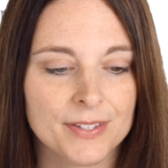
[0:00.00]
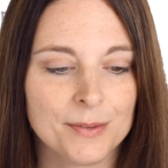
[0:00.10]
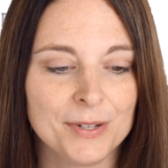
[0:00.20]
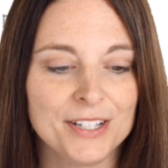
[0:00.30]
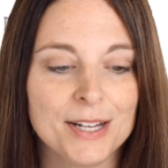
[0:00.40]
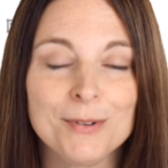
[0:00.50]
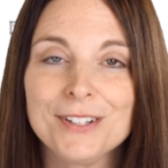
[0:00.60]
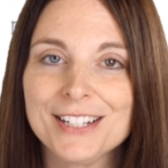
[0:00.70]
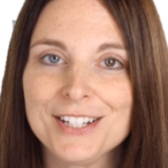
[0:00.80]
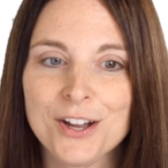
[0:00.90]
I'm going to double
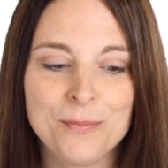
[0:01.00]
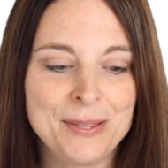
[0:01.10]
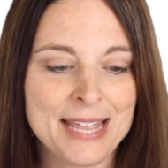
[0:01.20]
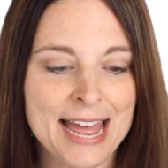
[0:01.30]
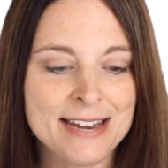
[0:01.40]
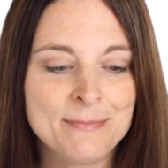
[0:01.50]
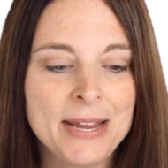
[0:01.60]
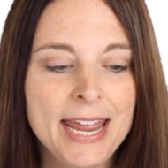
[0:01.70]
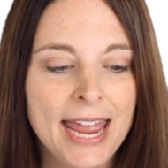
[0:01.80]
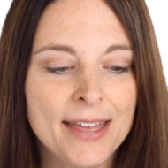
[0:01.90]
click to open that,
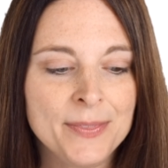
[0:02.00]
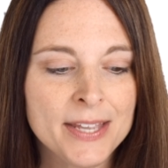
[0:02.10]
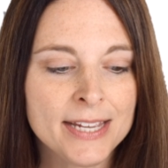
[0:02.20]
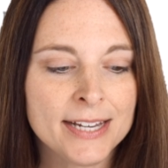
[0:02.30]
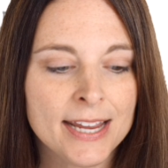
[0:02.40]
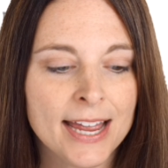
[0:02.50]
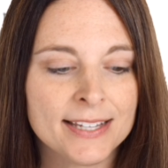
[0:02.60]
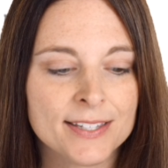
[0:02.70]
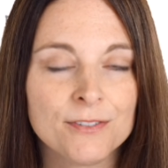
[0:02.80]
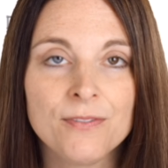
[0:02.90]
and then
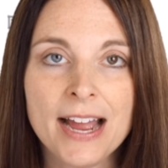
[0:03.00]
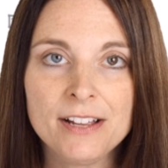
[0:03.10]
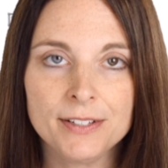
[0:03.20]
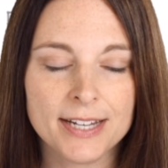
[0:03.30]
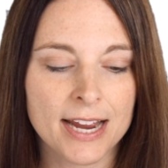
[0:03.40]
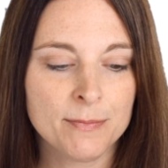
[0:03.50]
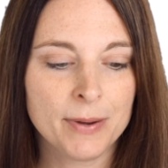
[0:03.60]
as the file type,